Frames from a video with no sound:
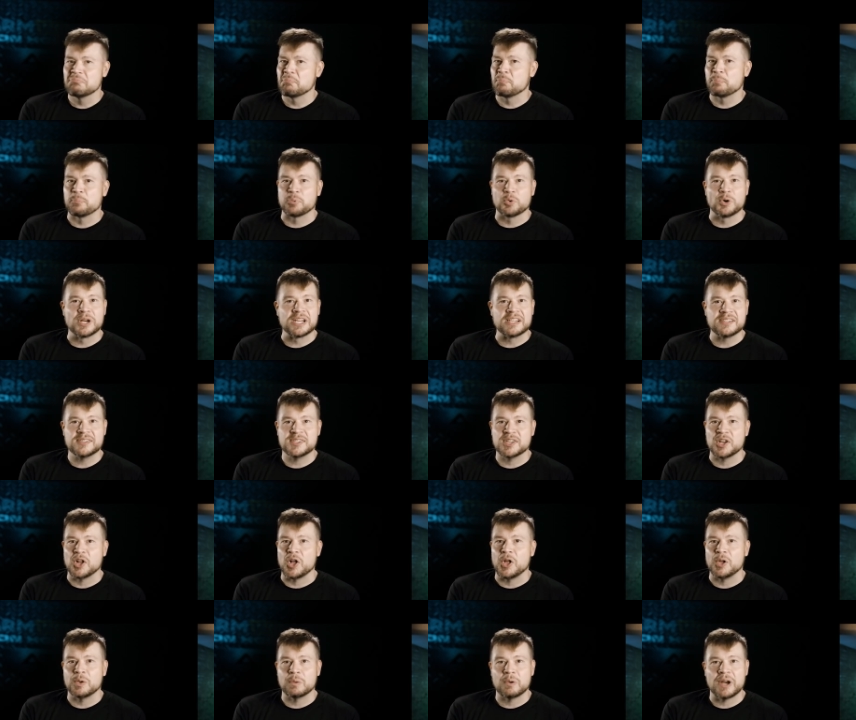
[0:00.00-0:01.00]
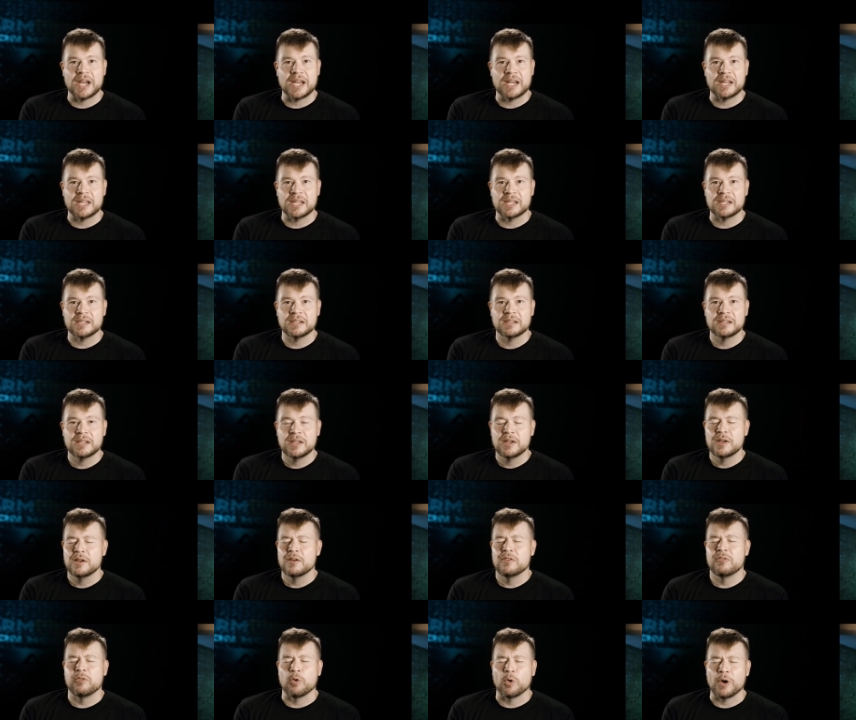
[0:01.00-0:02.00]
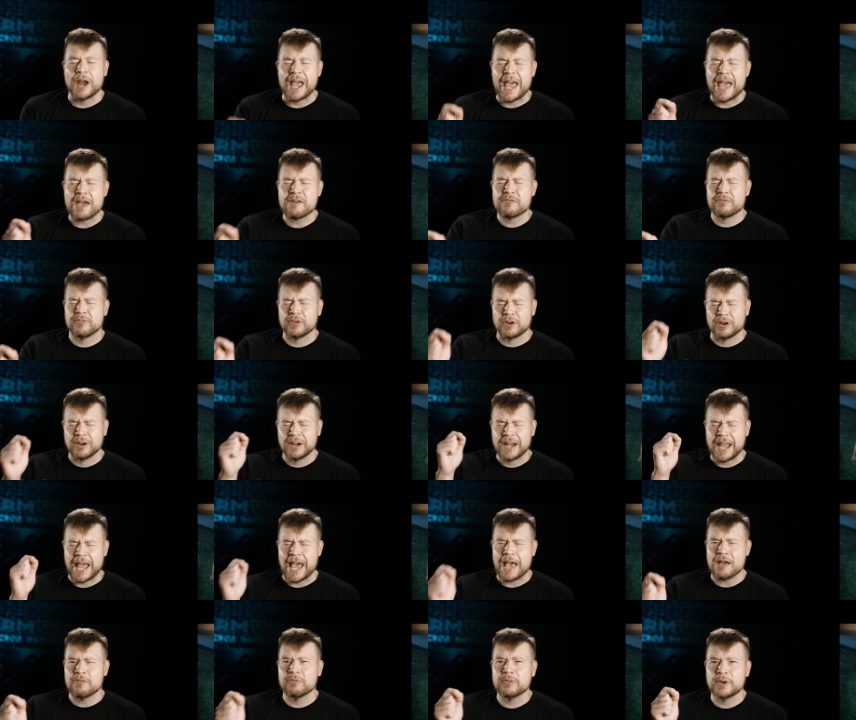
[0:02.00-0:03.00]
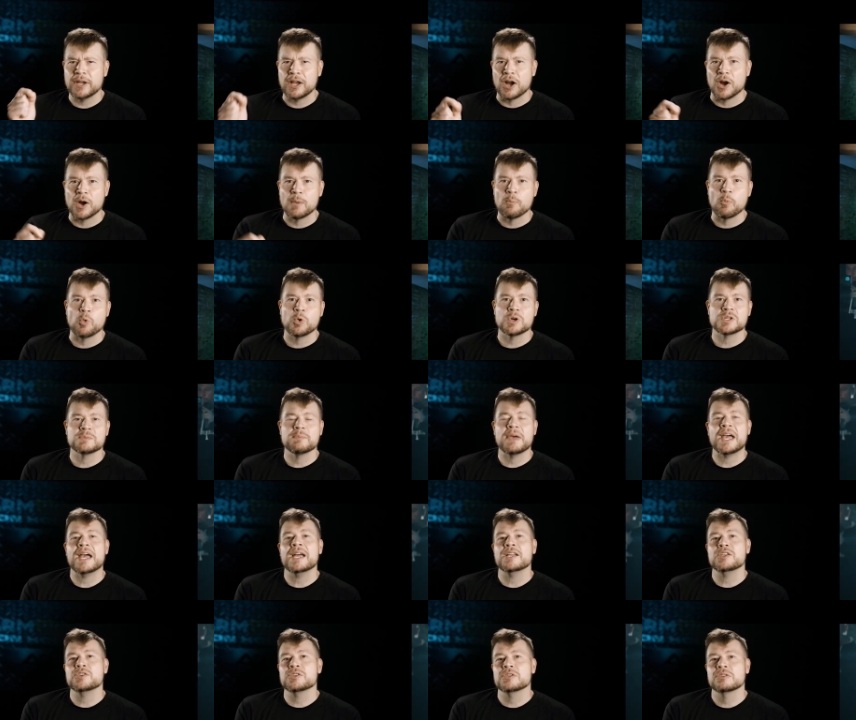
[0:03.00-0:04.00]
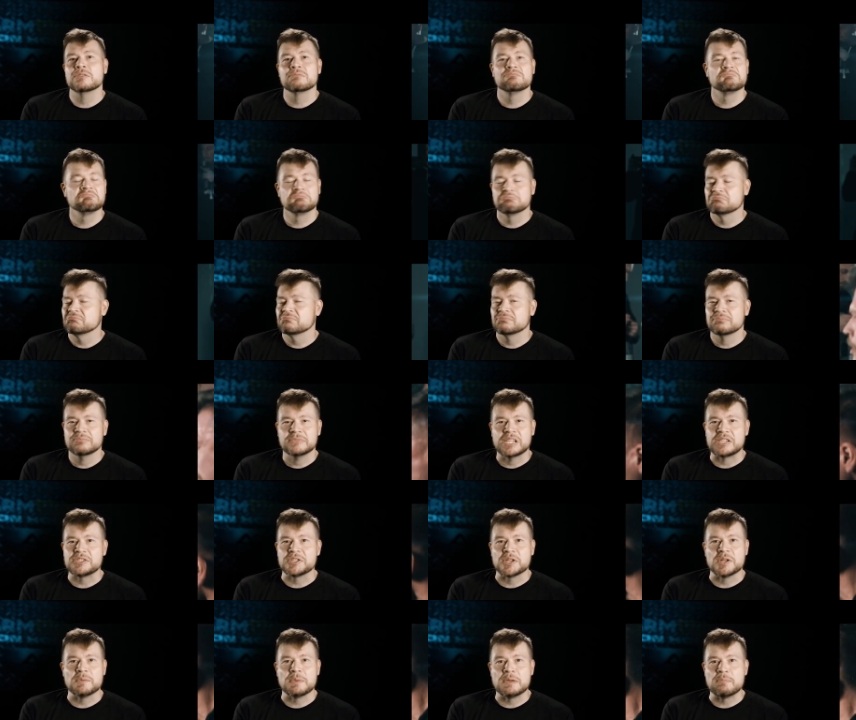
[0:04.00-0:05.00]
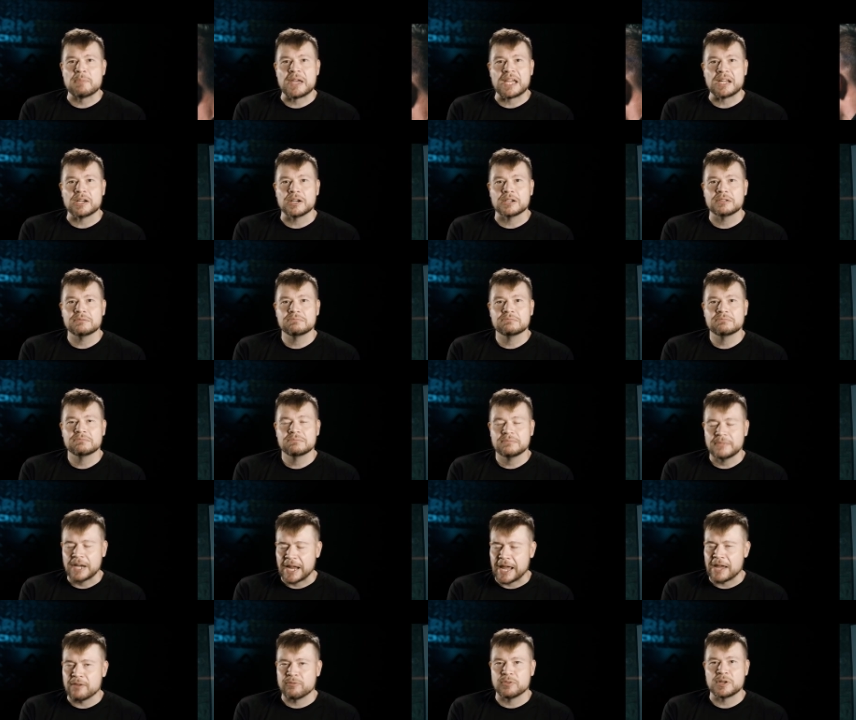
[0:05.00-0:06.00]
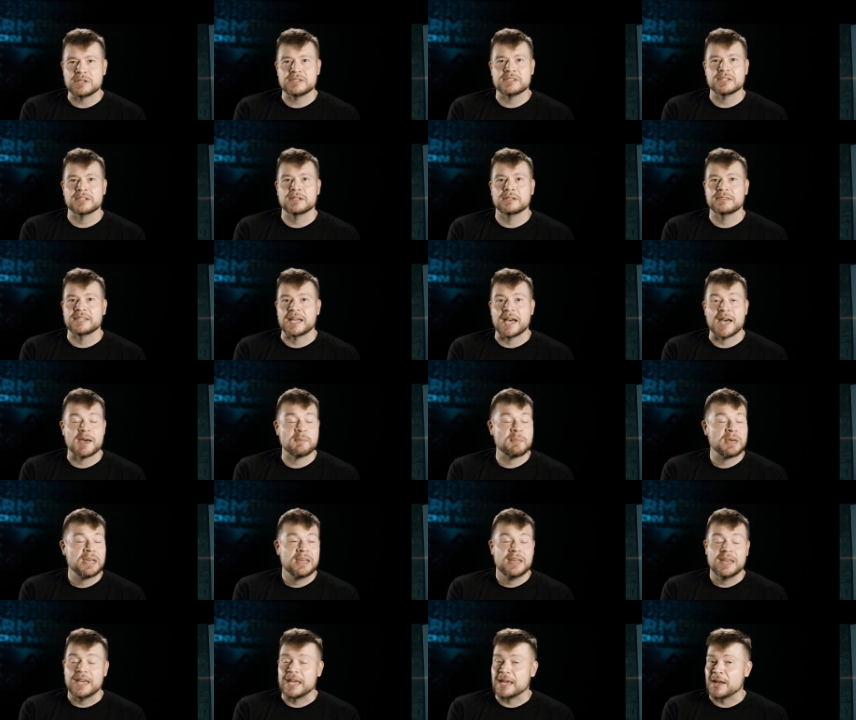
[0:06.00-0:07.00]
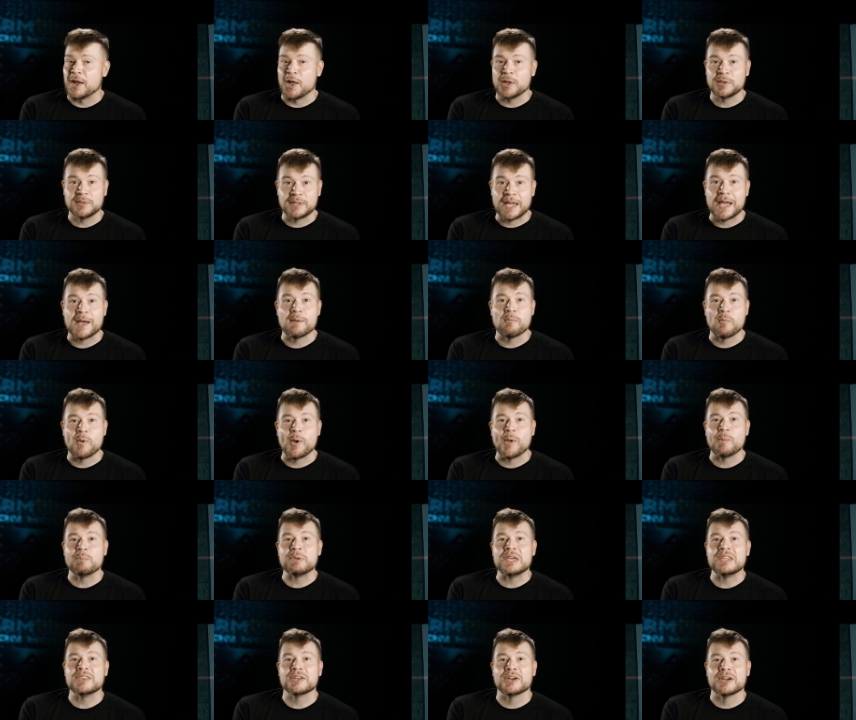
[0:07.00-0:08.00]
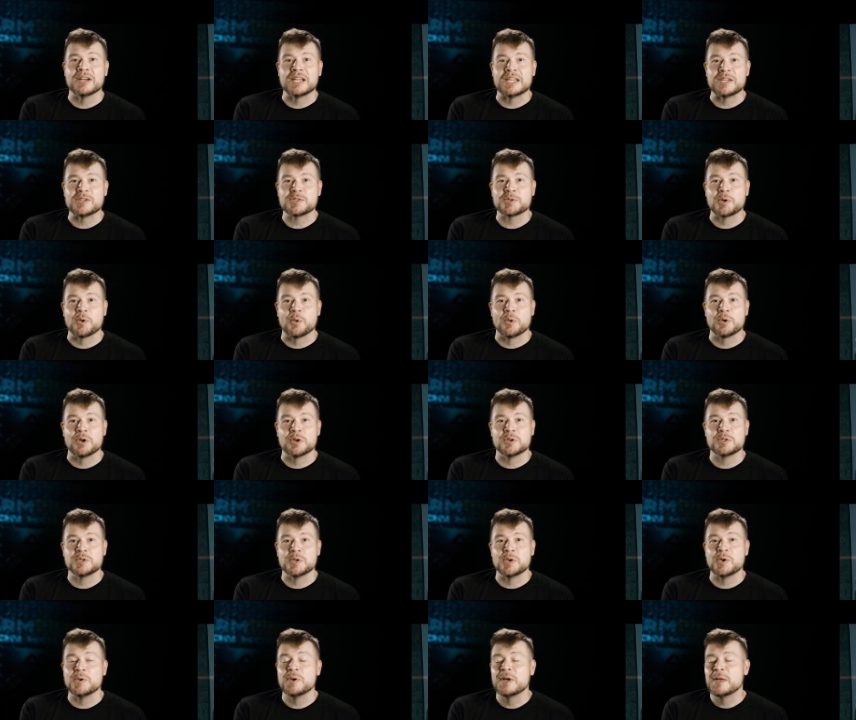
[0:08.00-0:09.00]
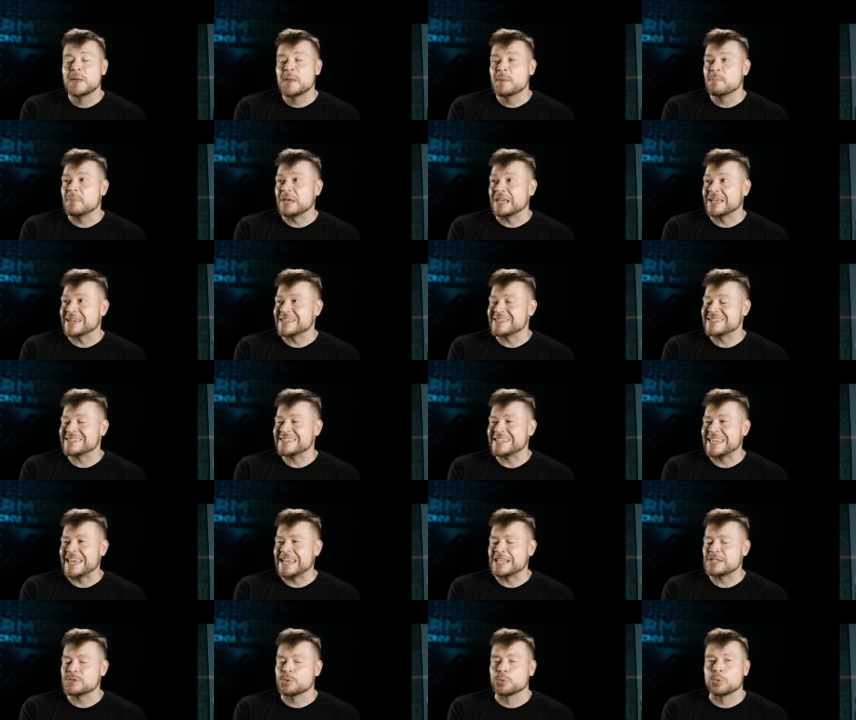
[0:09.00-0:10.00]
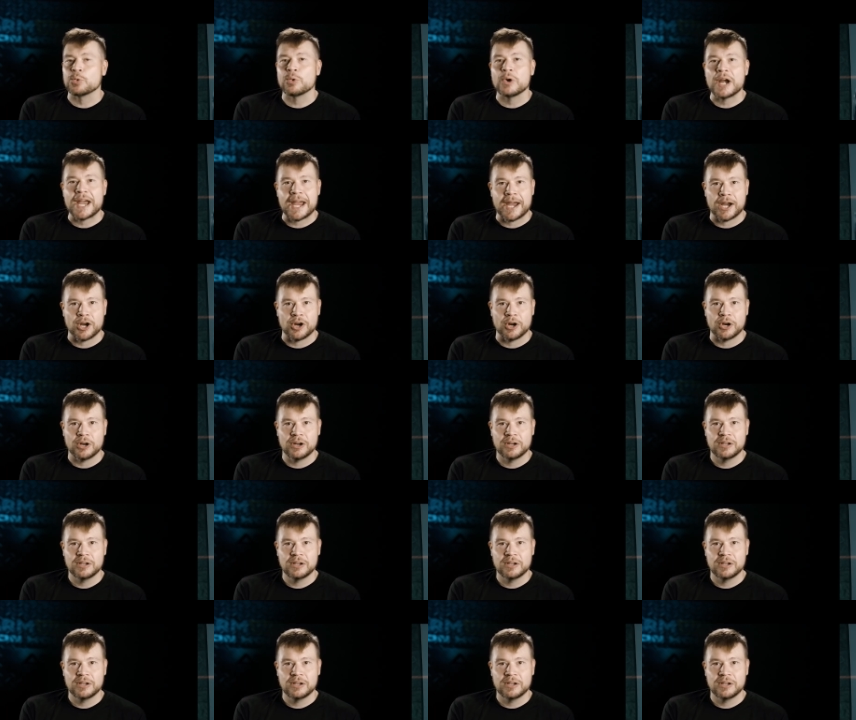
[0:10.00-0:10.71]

brings it all right in. Forever, every Arm Wars match, it's gonna be Maynard. Every single time, and I'll damn well be there in his corner too, because it's rare